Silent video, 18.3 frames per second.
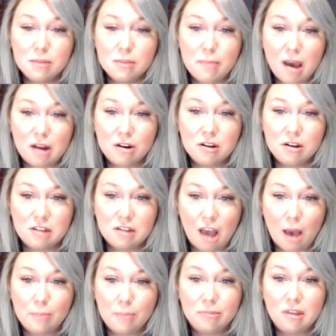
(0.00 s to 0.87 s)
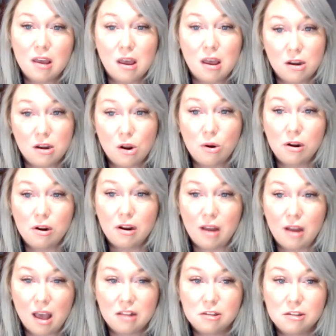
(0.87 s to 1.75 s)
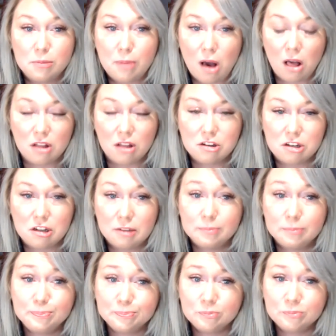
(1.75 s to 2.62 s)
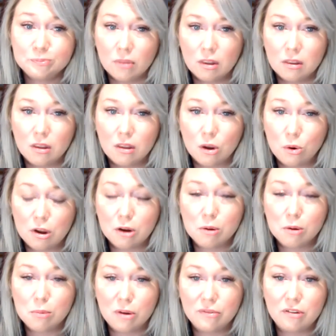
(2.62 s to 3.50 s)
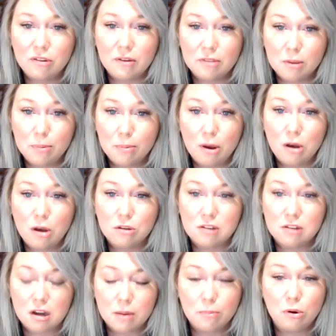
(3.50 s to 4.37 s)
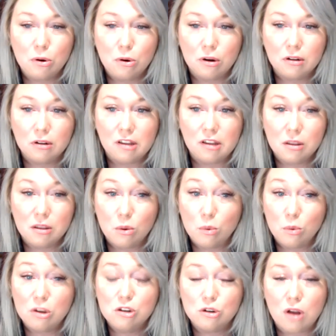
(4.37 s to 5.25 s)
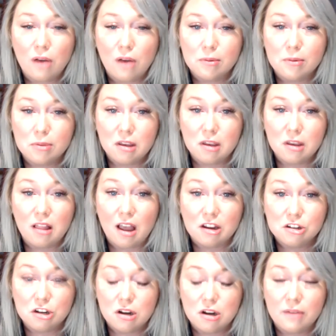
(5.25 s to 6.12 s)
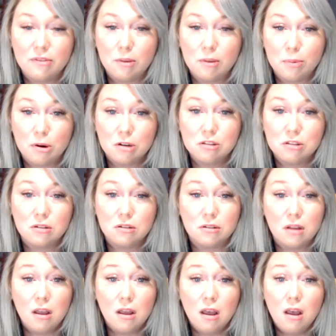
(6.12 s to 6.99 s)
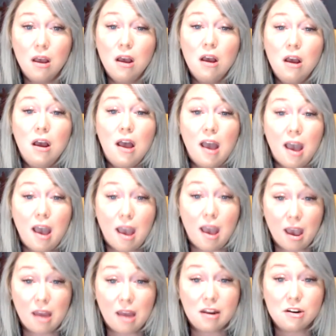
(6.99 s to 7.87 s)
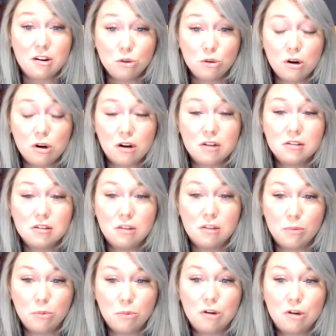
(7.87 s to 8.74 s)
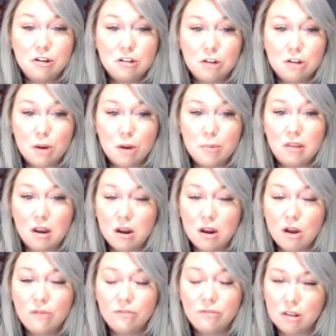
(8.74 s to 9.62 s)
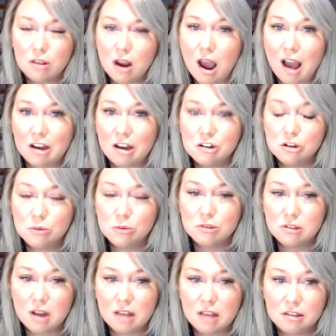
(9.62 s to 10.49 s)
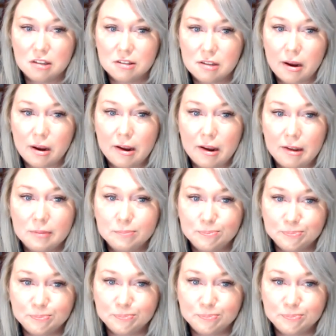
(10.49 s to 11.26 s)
the matter in depth and noted Ed's apology. The quick removal of the post and importantly, the withdrawal from the election of the person Ed endorsed, the board determined that no further action was necessary.